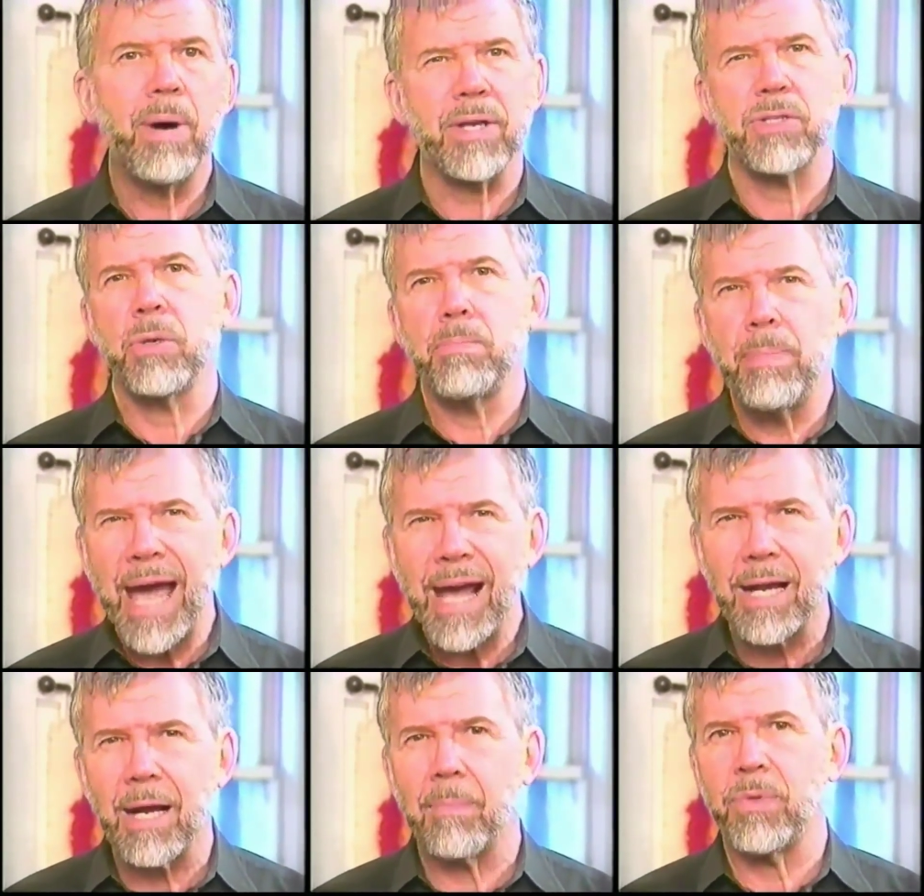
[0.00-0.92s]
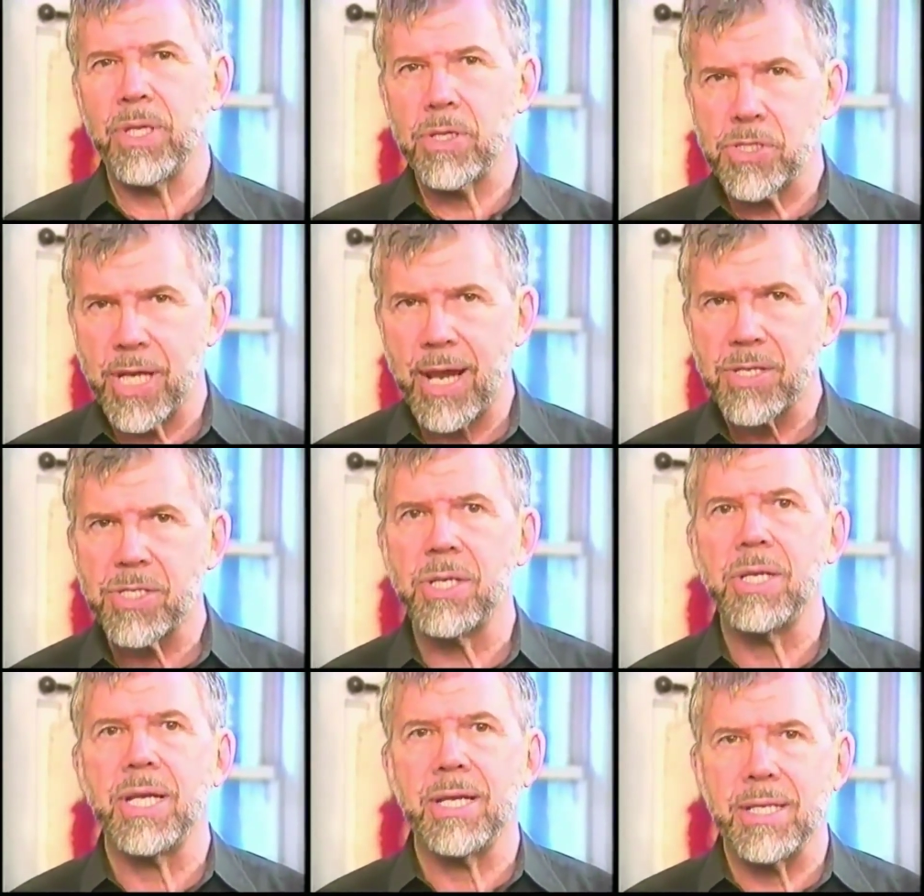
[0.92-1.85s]
but to back up the
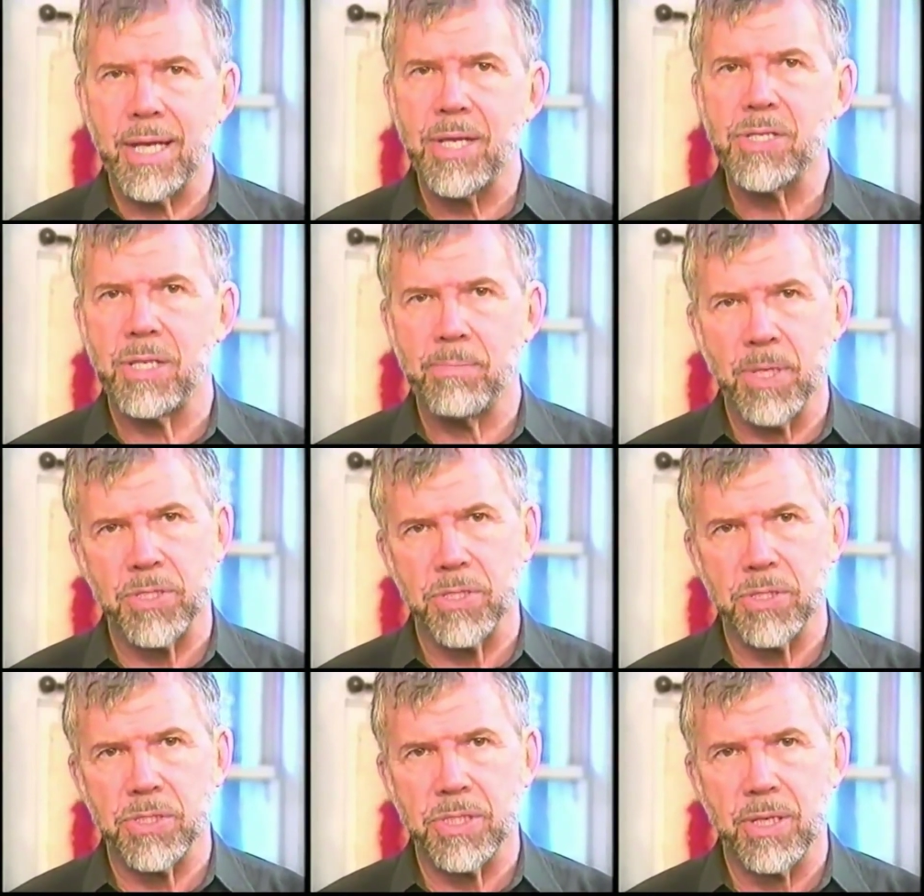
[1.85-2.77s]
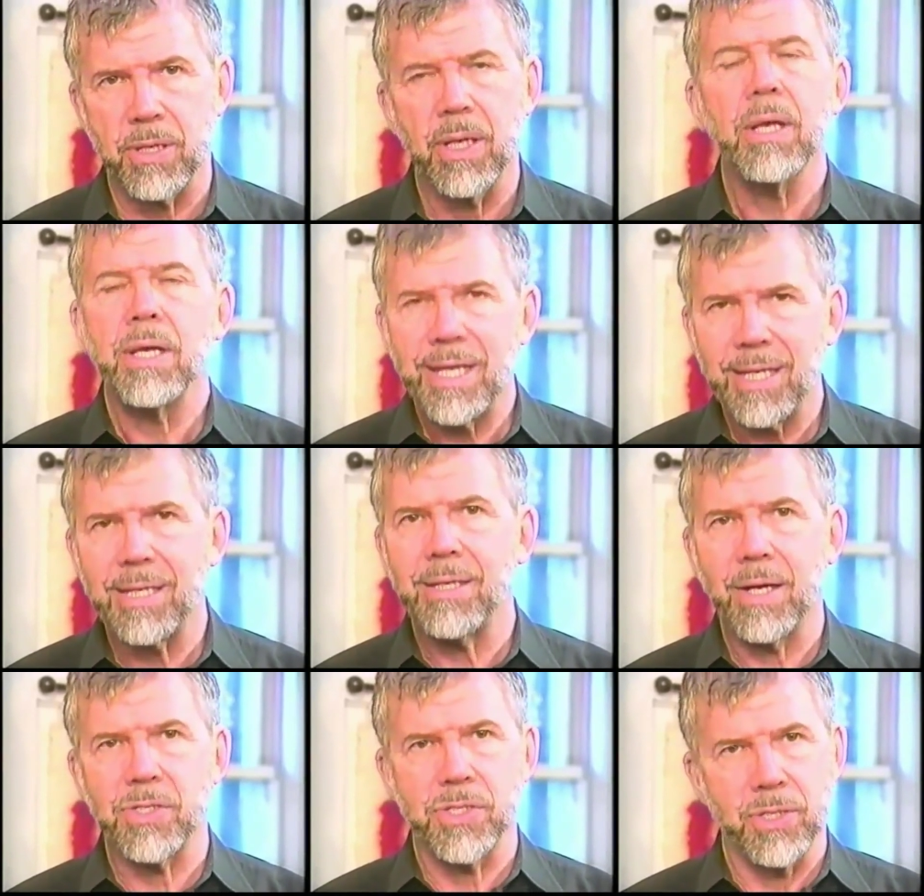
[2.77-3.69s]
assassin in case he misses.
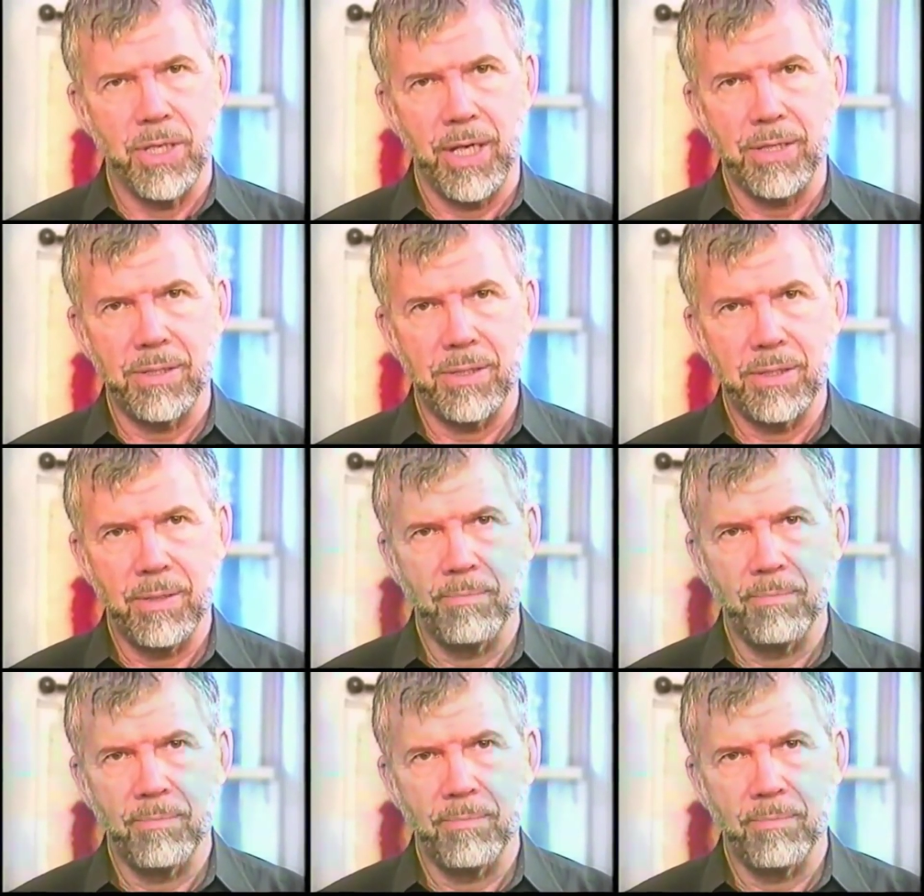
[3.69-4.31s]
He does not.